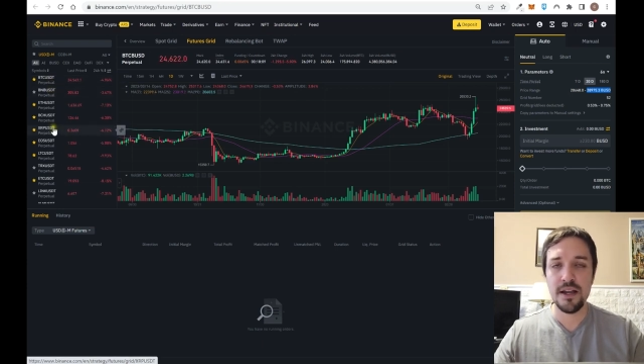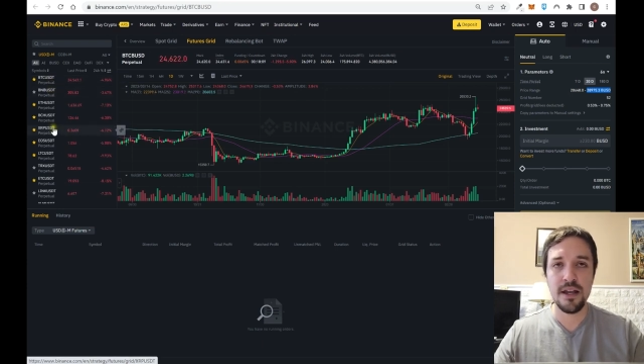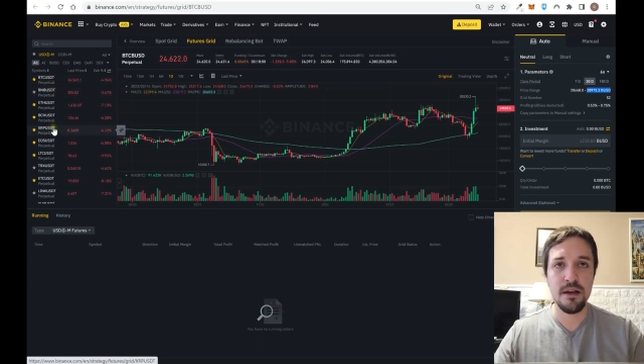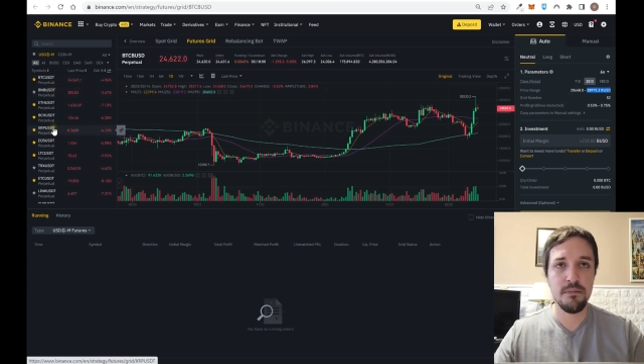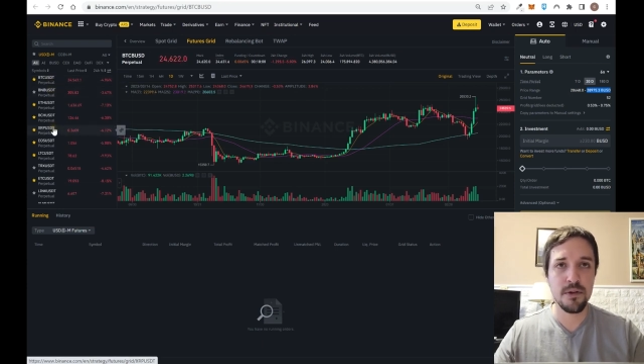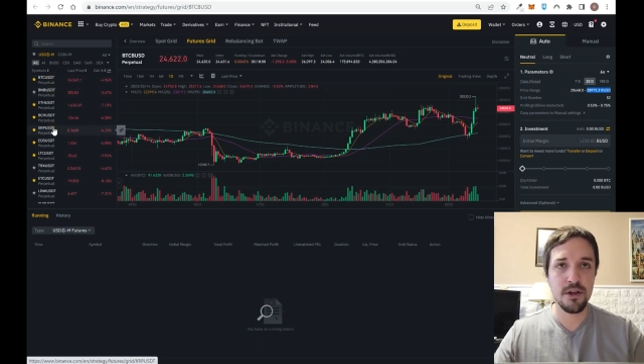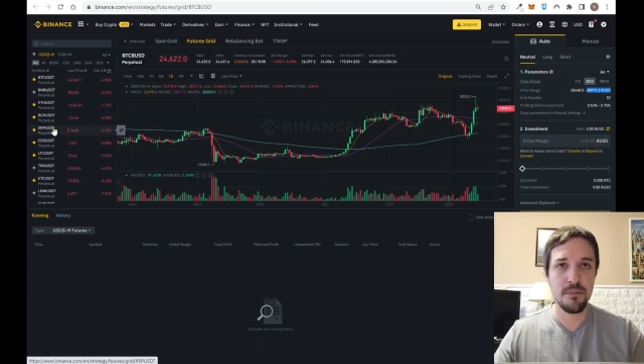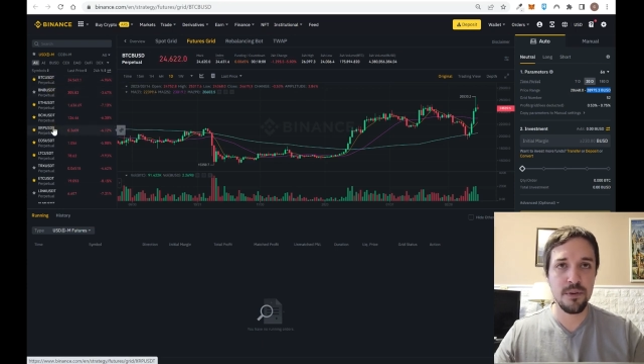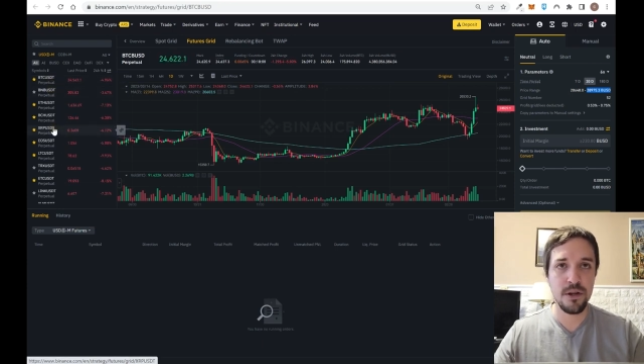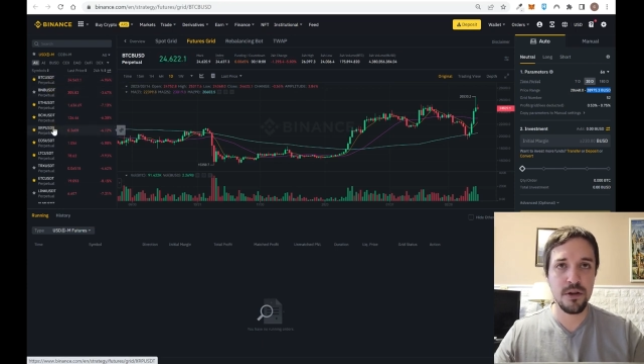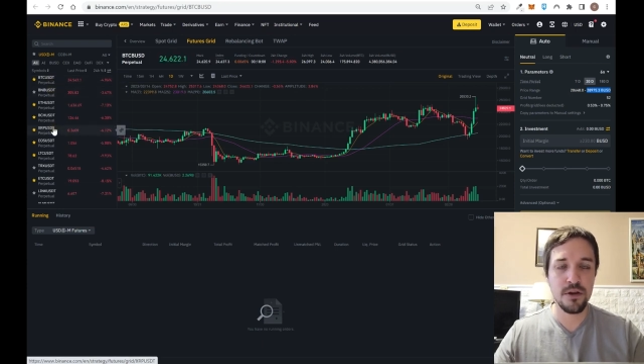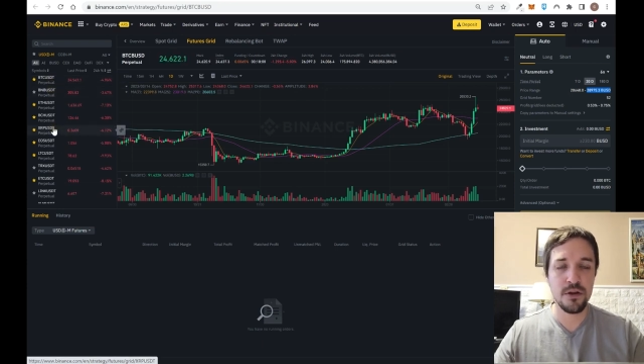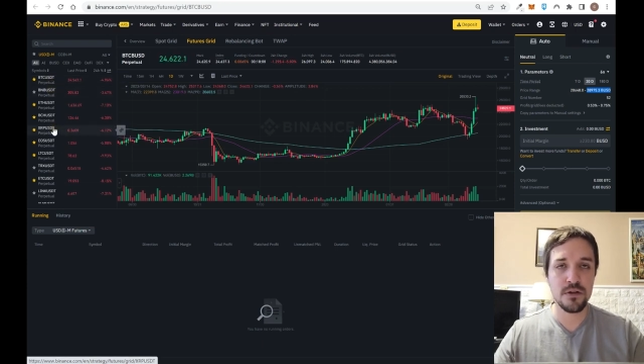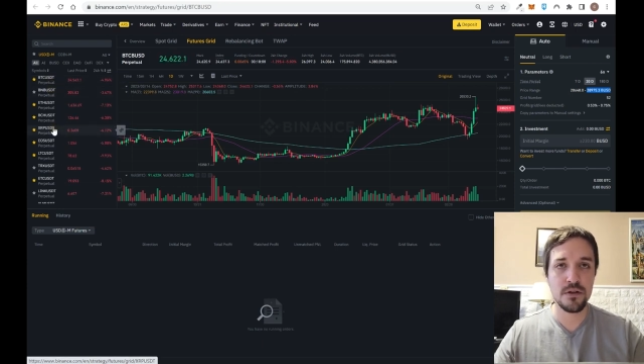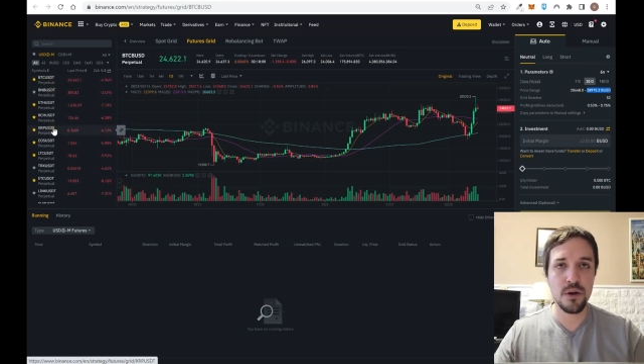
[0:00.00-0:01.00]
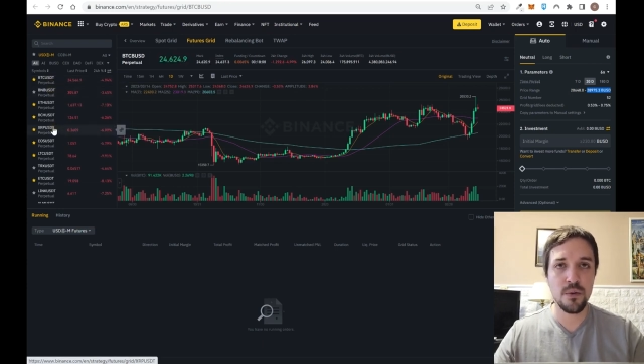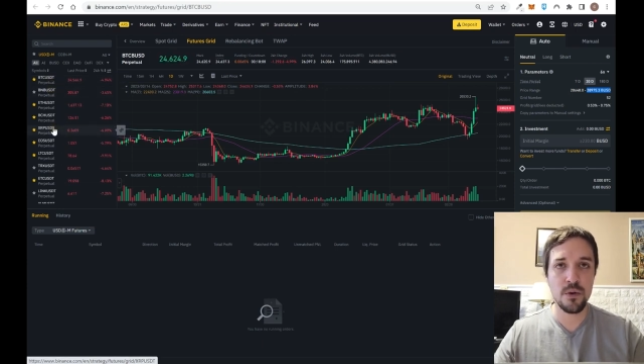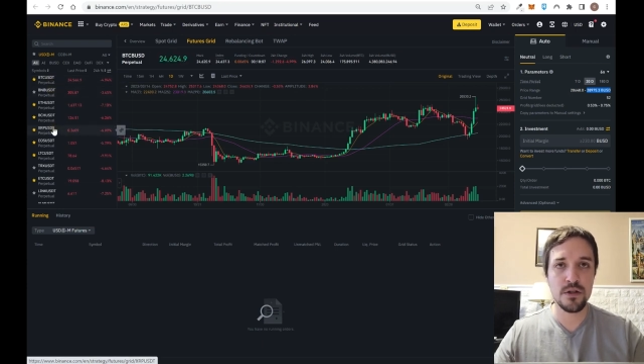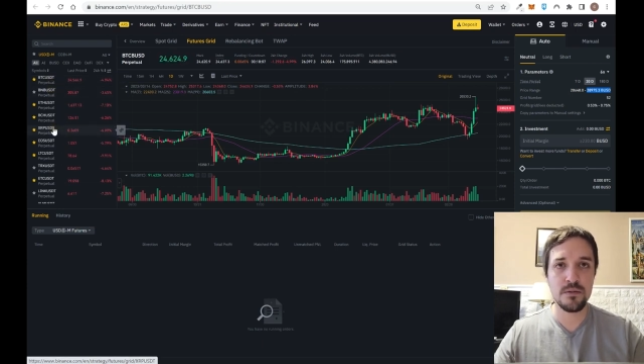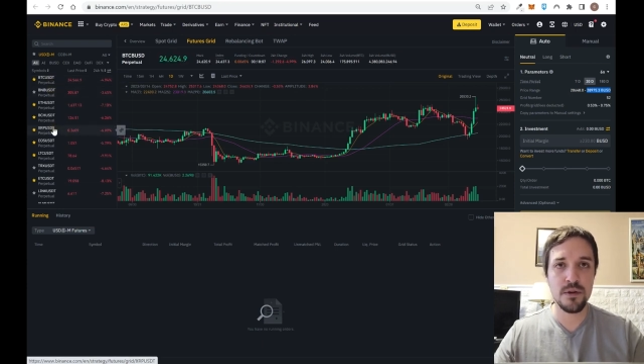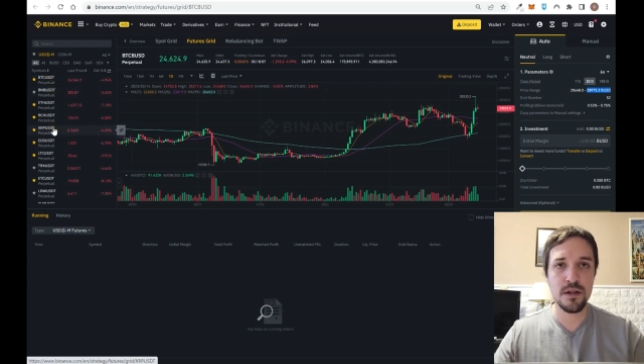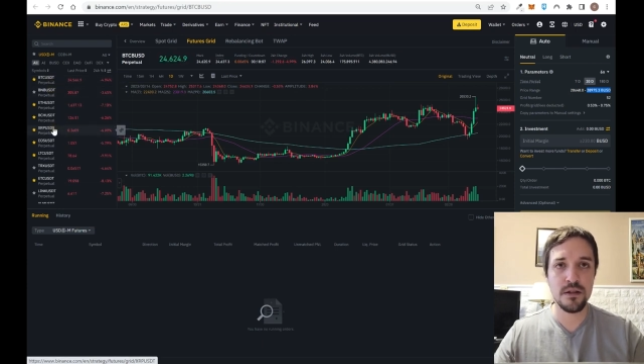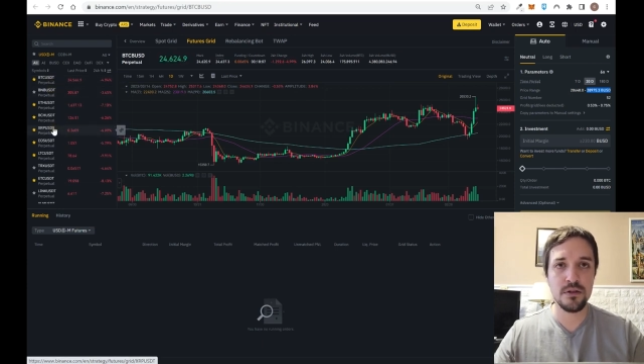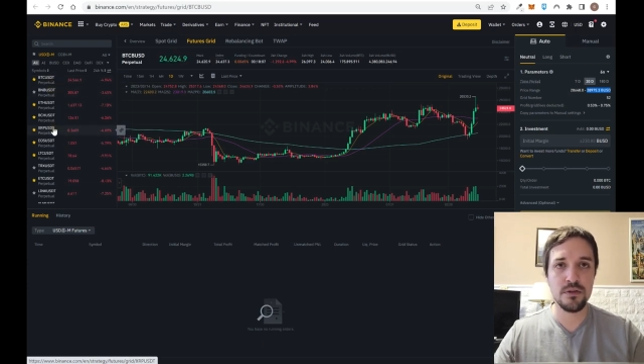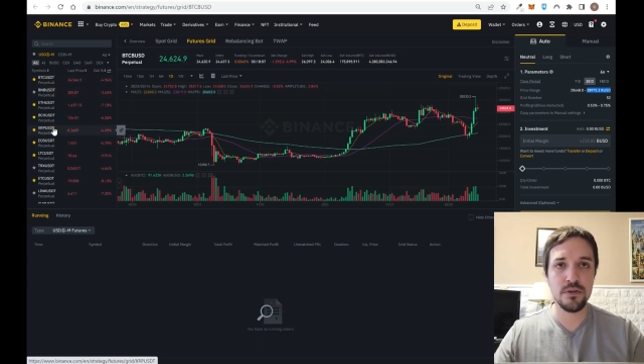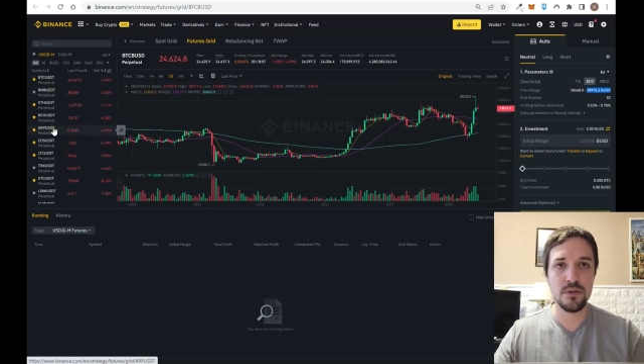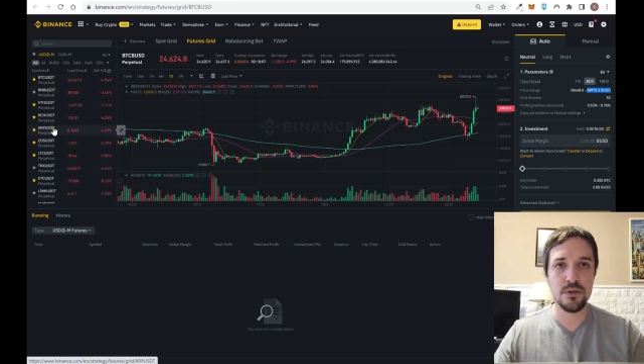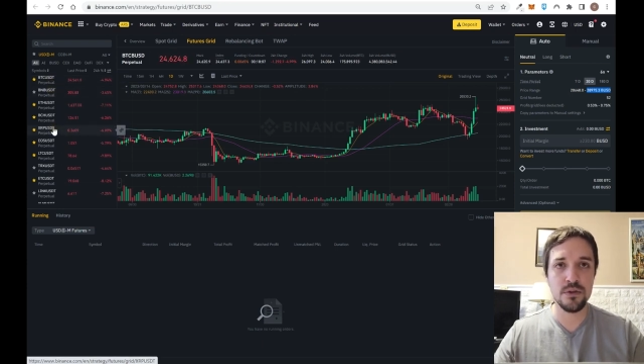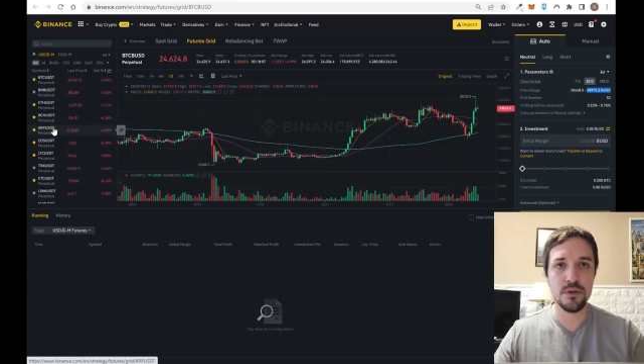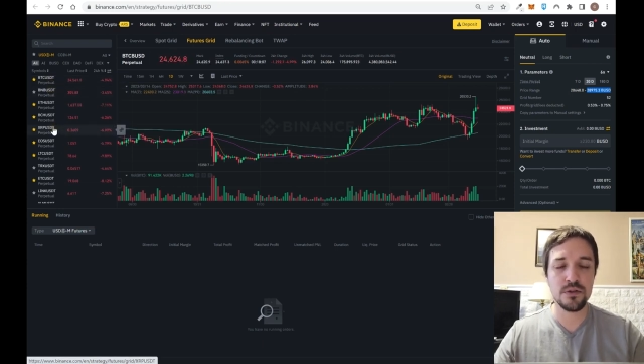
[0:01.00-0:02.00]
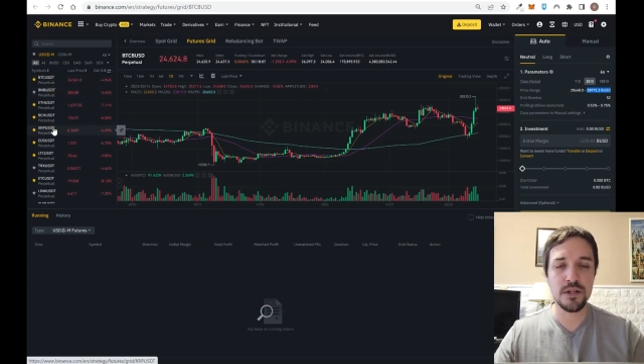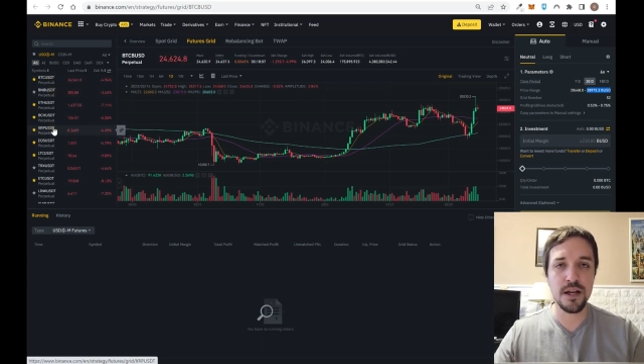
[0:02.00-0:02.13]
In my opinion, it's always better to